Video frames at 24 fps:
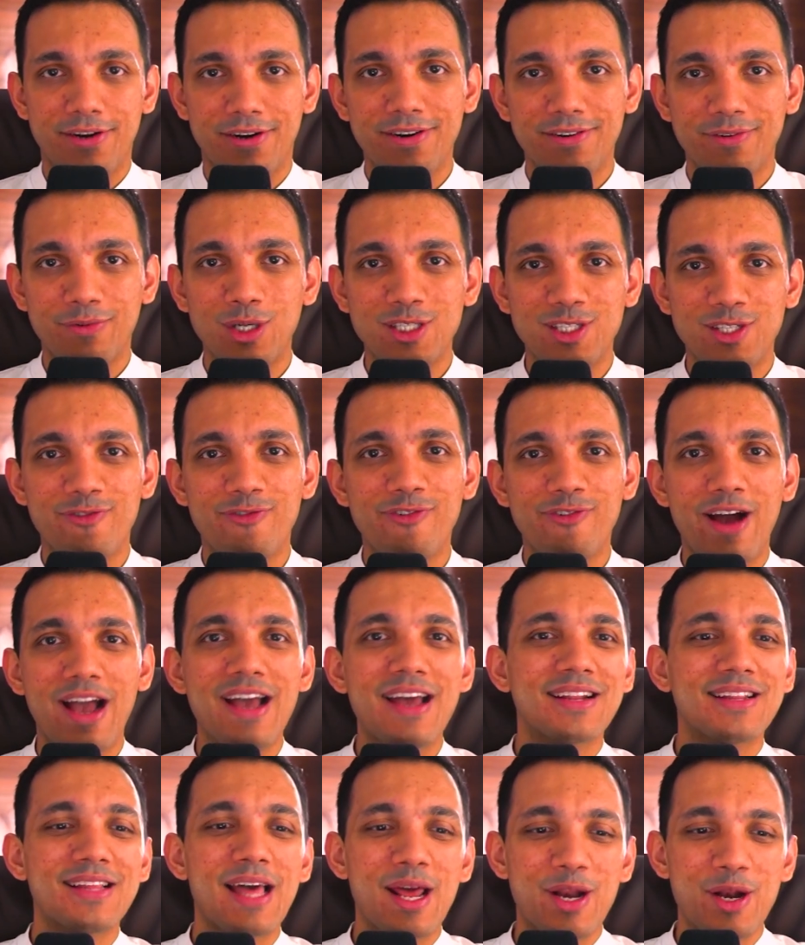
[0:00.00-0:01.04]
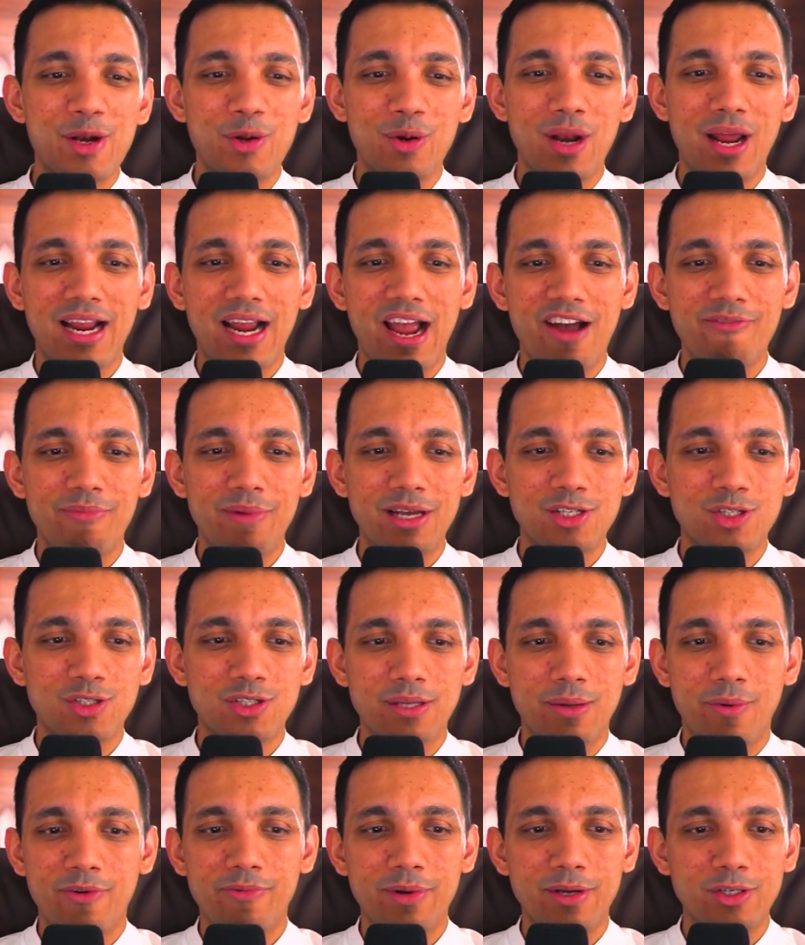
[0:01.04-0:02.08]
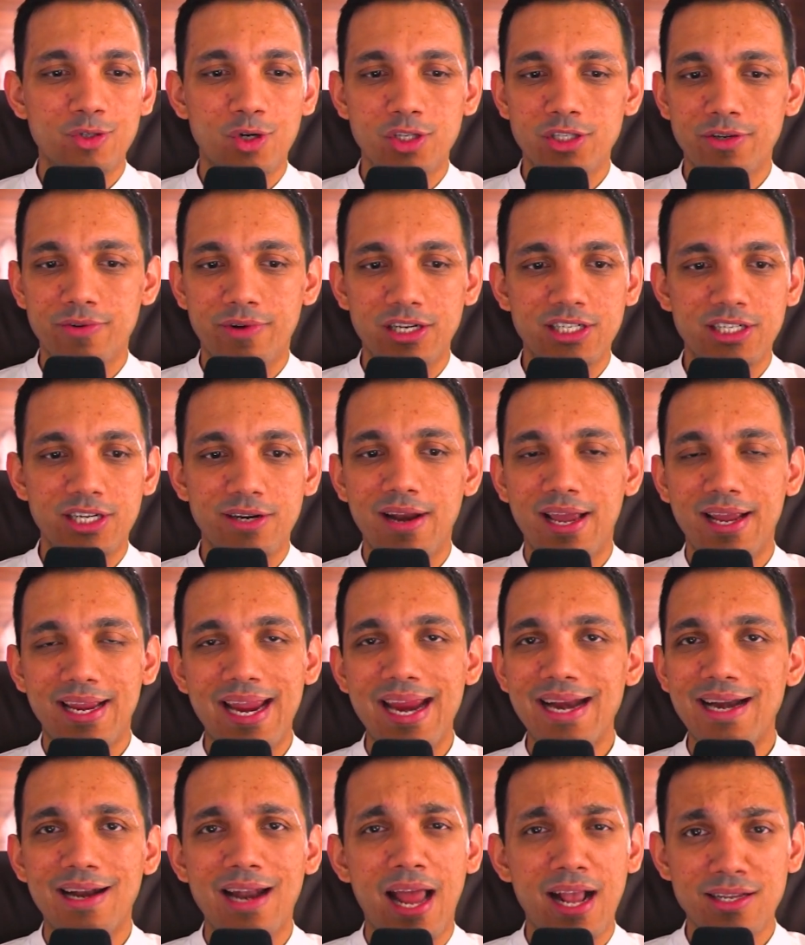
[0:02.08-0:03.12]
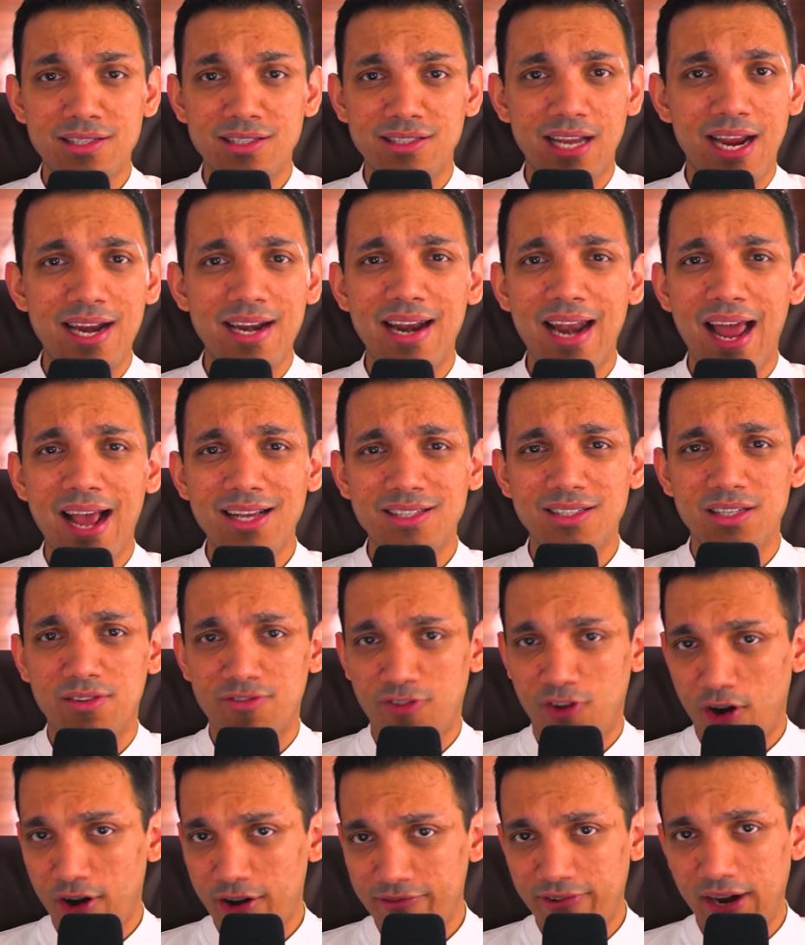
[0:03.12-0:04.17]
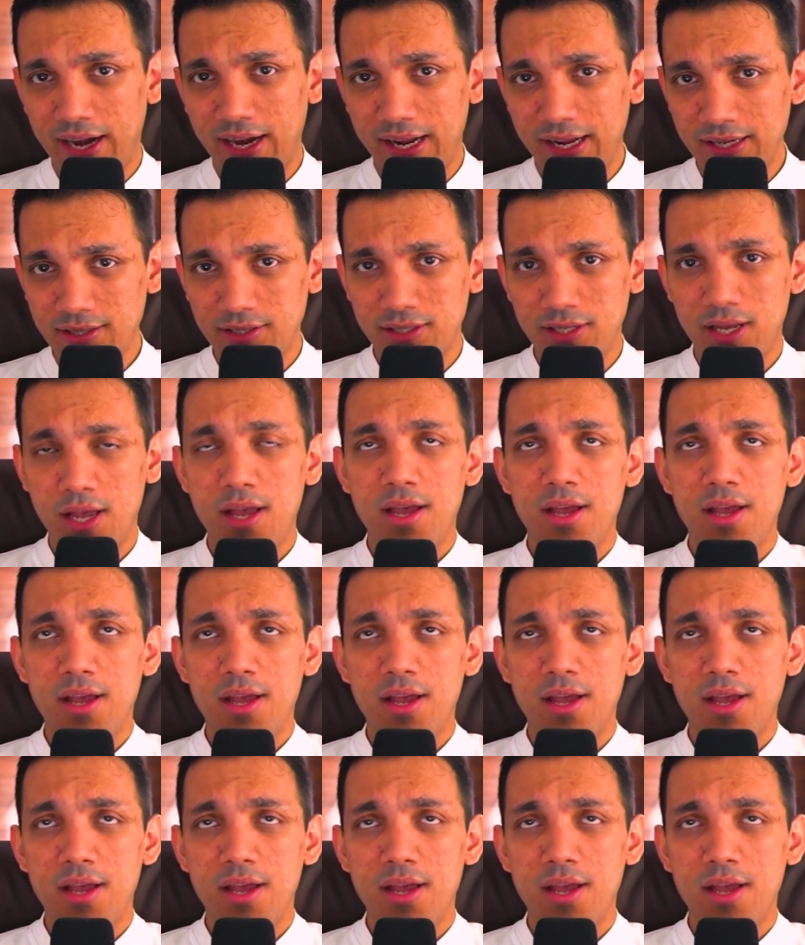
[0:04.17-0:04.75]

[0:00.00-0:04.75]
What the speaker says: What's the fire there in you? Like some of my students have achieved like 8 lakhs, 9 lakhs in 45 days.